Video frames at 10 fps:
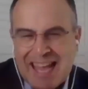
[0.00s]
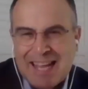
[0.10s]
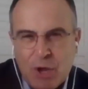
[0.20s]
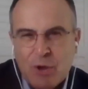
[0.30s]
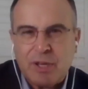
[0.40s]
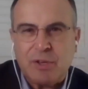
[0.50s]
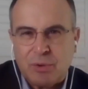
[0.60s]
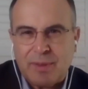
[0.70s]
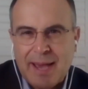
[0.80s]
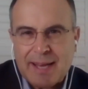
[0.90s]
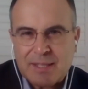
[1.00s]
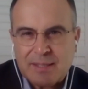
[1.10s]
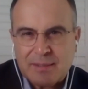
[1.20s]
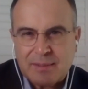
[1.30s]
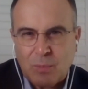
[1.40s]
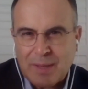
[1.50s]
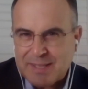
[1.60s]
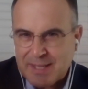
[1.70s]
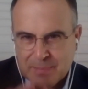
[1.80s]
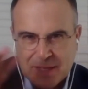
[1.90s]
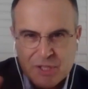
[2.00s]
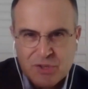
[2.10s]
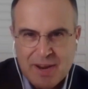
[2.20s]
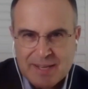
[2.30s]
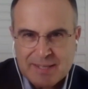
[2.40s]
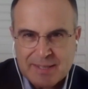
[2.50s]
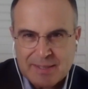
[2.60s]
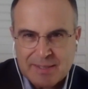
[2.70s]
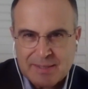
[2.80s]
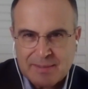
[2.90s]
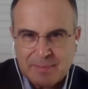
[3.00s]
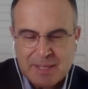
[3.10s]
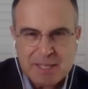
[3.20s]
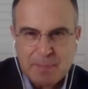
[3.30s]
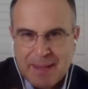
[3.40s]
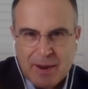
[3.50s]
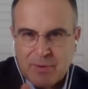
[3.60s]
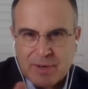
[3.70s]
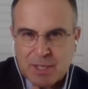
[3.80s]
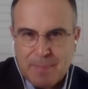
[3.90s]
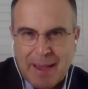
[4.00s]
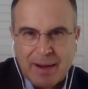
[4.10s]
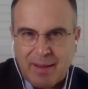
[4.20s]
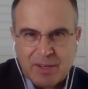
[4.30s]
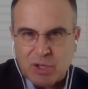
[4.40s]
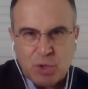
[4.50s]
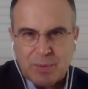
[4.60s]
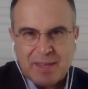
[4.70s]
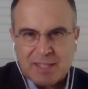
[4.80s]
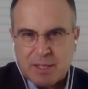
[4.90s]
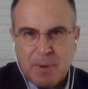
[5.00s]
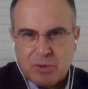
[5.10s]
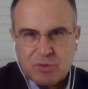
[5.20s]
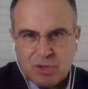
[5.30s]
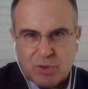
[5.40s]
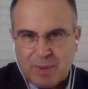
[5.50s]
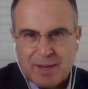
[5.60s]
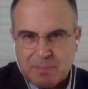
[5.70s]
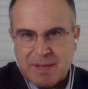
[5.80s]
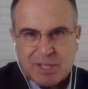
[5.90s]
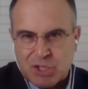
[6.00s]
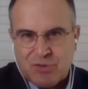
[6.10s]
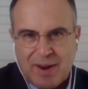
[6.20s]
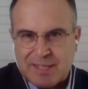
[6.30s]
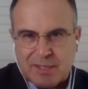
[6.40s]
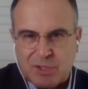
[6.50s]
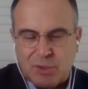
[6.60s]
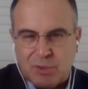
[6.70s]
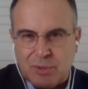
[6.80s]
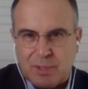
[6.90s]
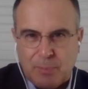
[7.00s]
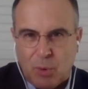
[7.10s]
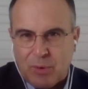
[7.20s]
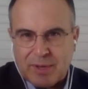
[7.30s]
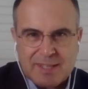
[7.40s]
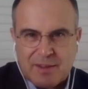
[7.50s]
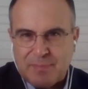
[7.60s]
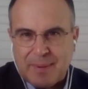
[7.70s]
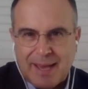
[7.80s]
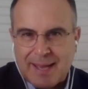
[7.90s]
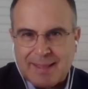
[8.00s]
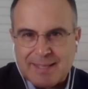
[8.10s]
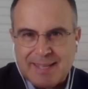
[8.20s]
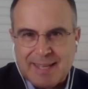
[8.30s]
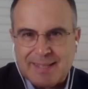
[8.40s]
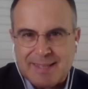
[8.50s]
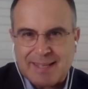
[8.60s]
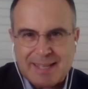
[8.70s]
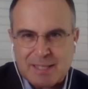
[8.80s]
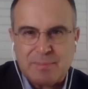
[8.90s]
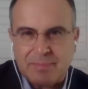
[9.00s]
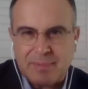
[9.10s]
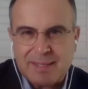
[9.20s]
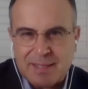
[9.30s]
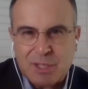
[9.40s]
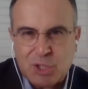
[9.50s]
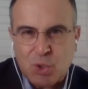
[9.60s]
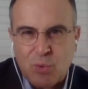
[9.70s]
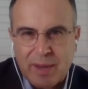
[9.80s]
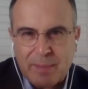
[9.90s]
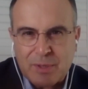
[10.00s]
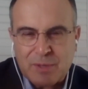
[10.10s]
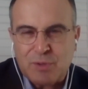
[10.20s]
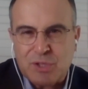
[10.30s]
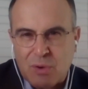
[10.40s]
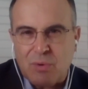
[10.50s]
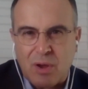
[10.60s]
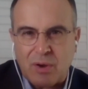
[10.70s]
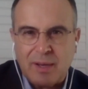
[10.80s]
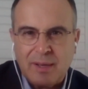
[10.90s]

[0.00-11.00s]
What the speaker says: can only do that once the administrators disappear into the background and do what they're supposed to do, and administrate and do the boring stuff behind the scenes that isn't the story. Because for so long,